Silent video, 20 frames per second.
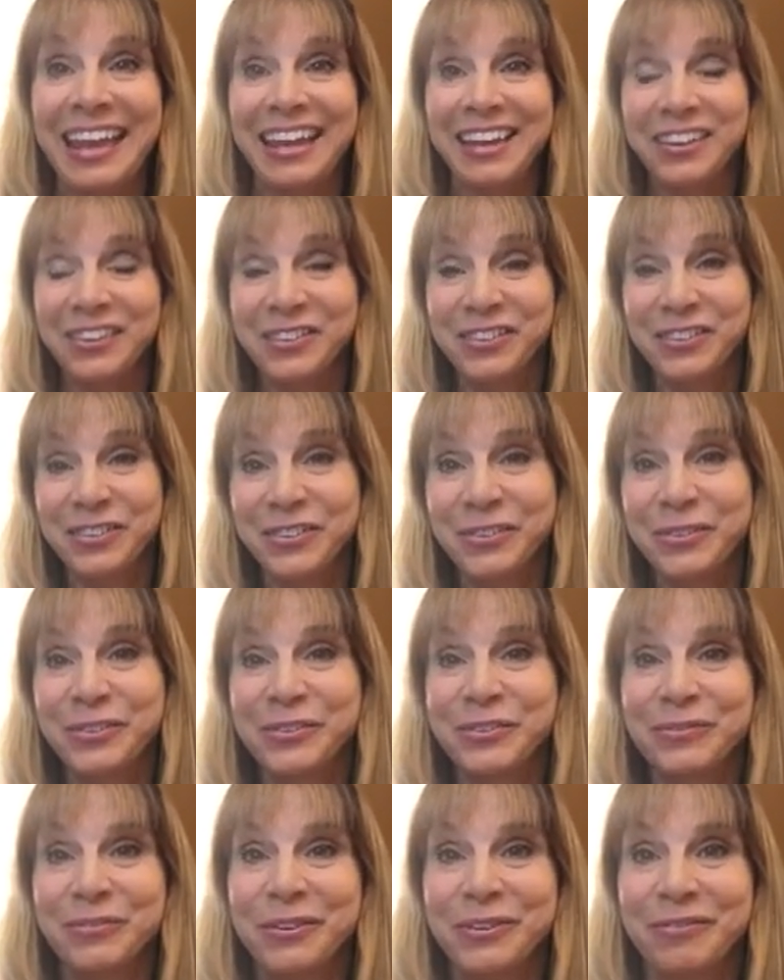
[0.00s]

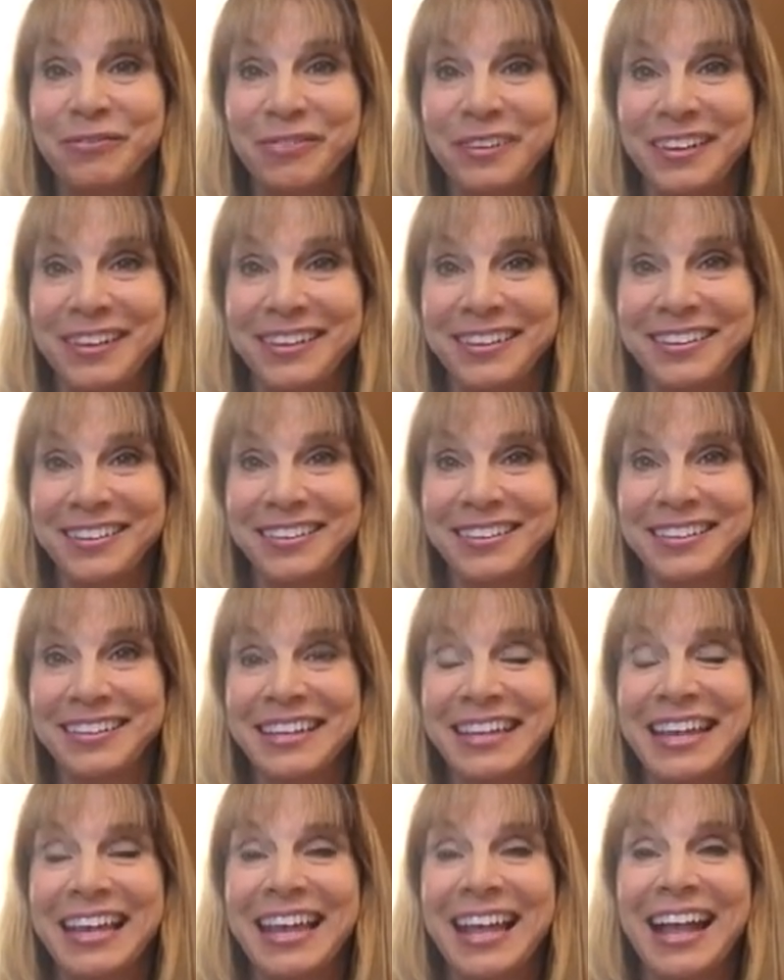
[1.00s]
Angels Revealed.
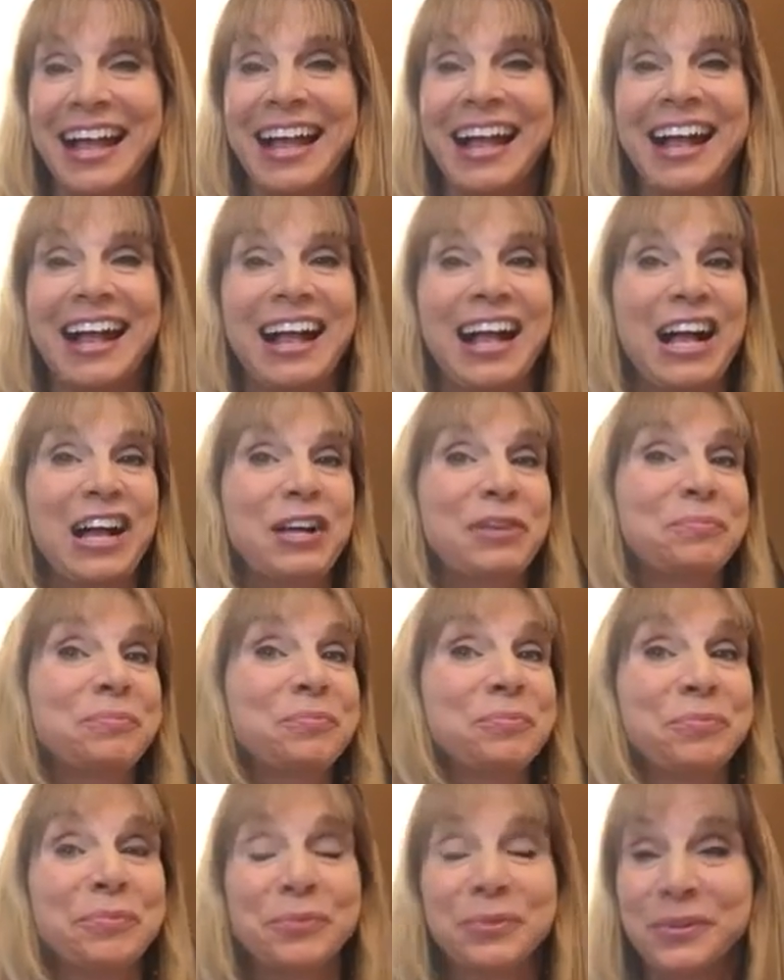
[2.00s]

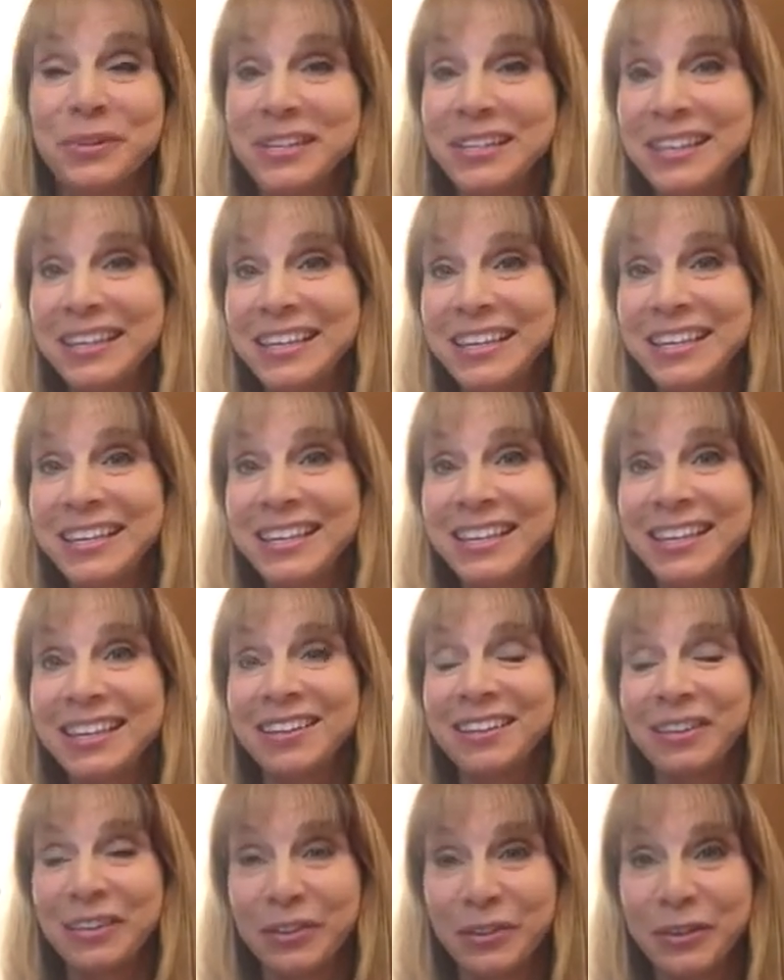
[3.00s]
I'm really
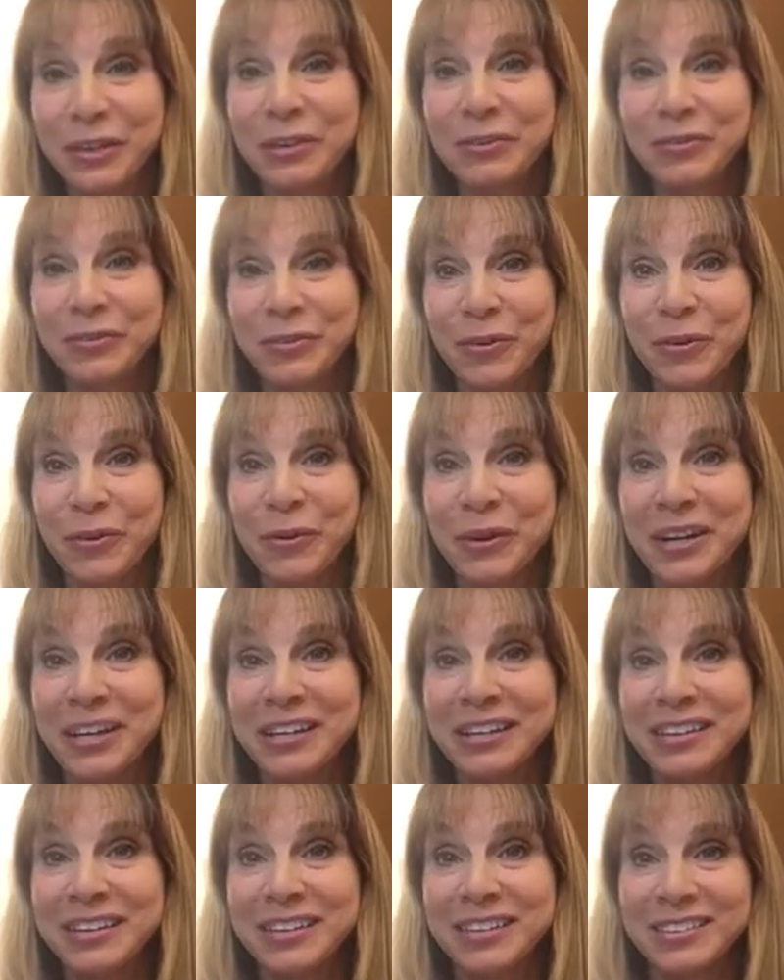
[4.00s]
looking
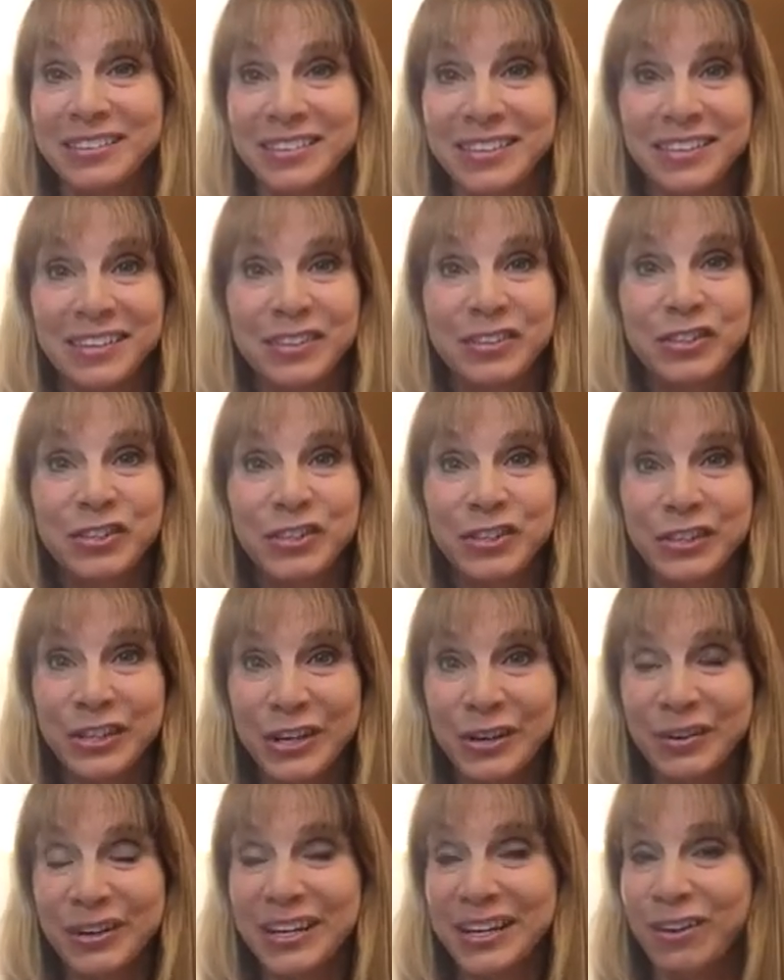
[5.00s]
forward to
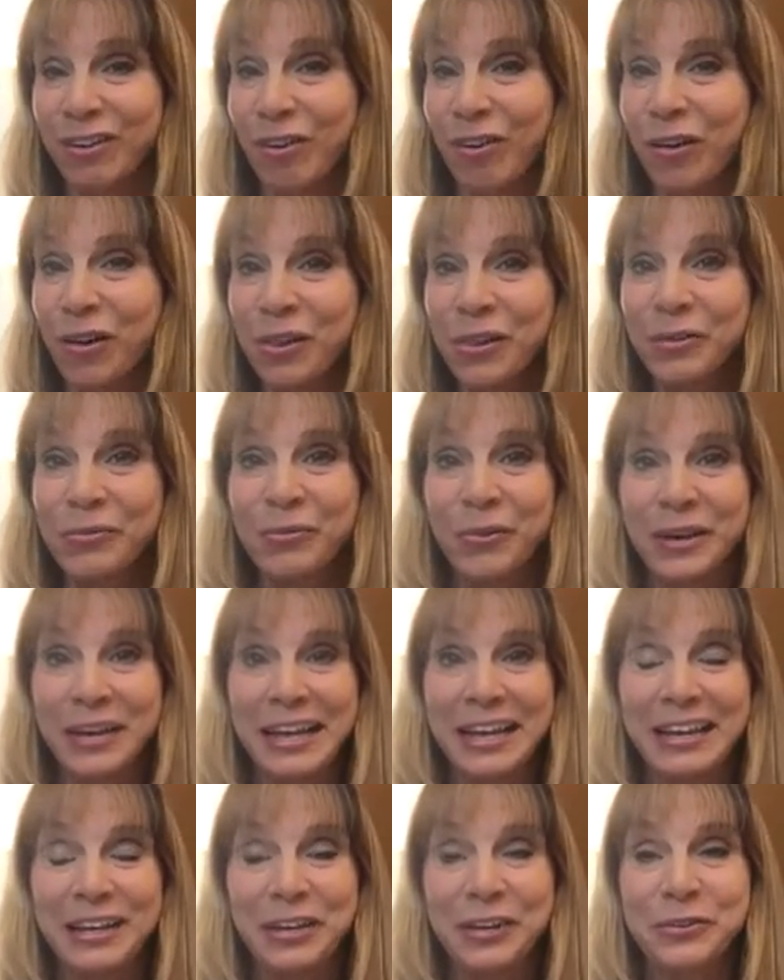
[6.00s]
sharing all of what
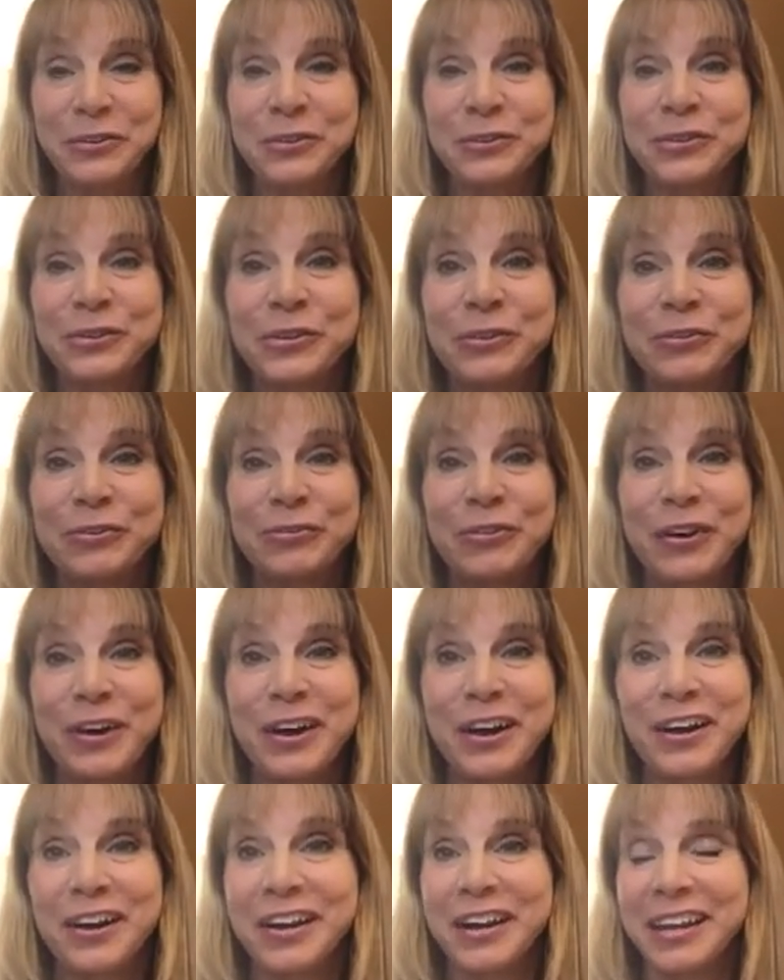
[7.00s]
I know so
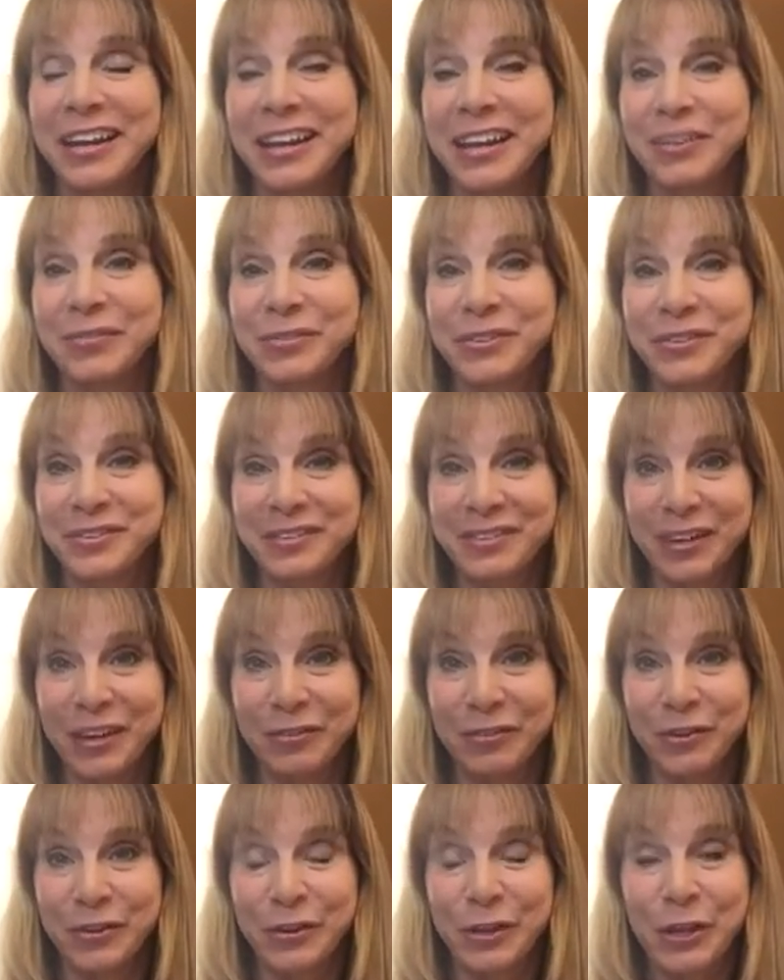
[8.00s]
far and have
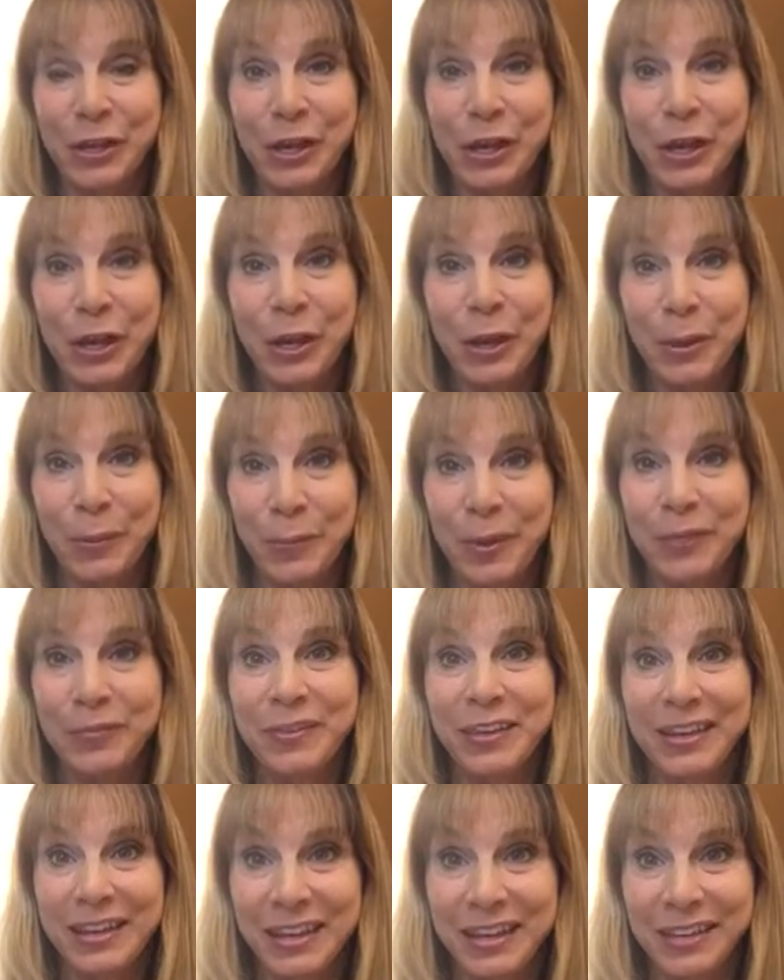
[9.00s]
discovered about
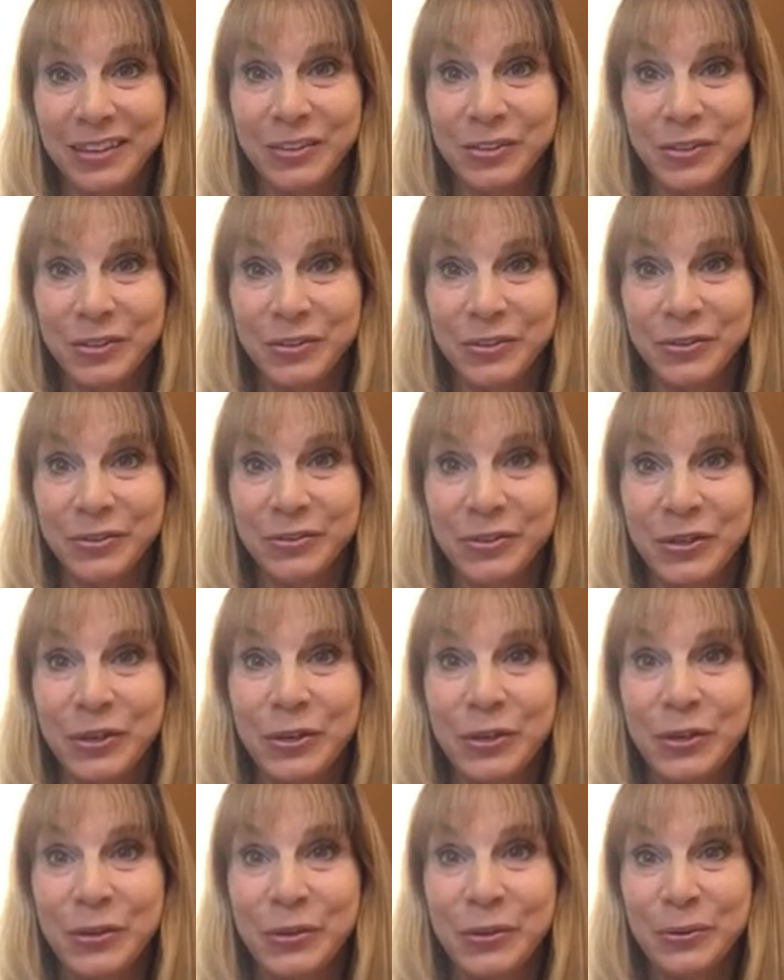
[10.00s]
the angels
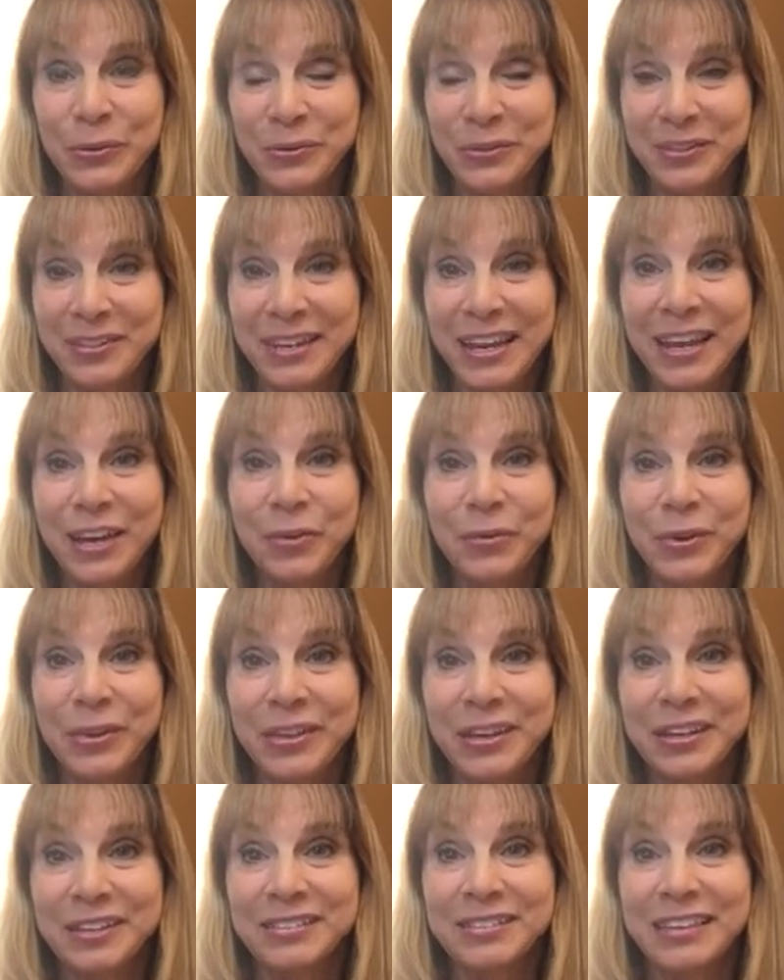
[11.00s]
who stand with
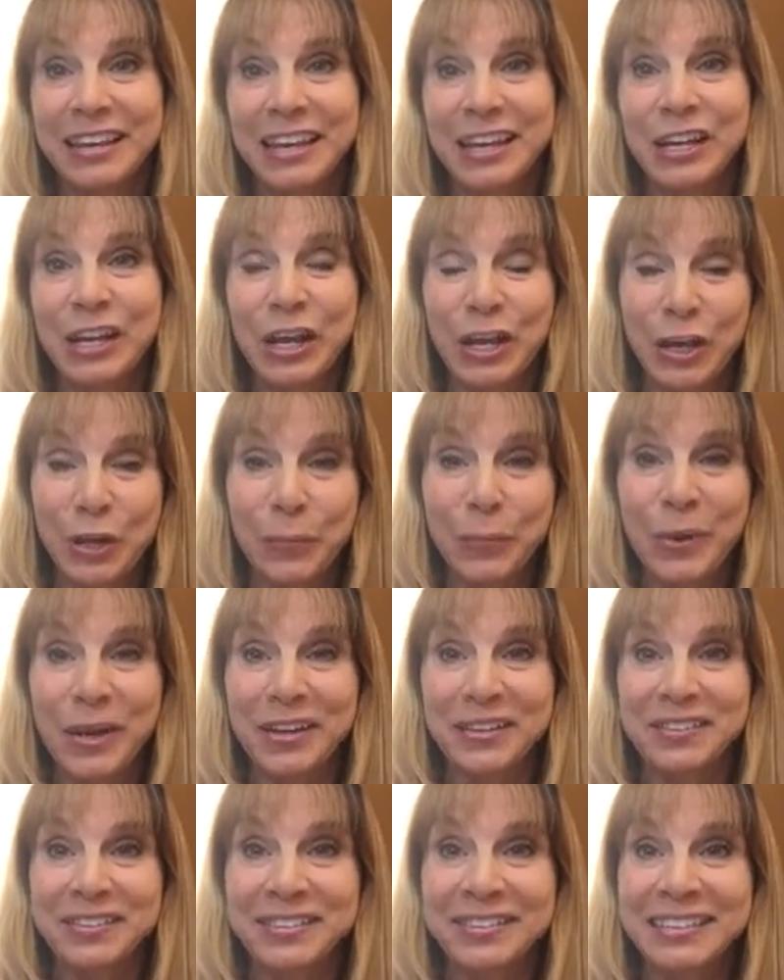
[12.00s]
us and help
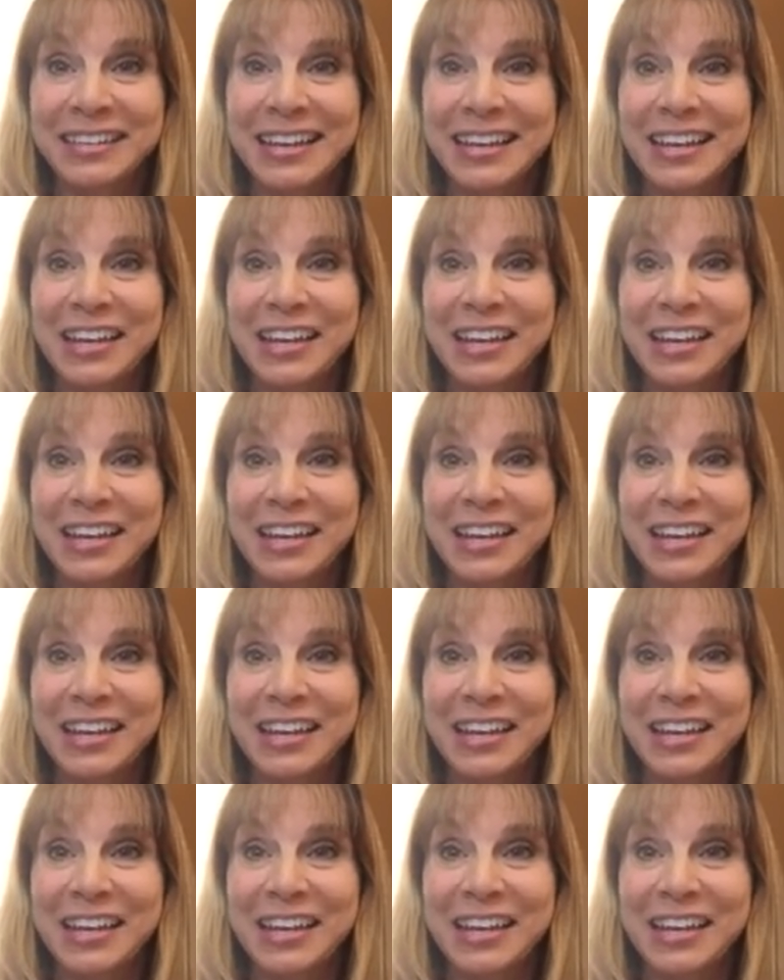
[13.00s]
us,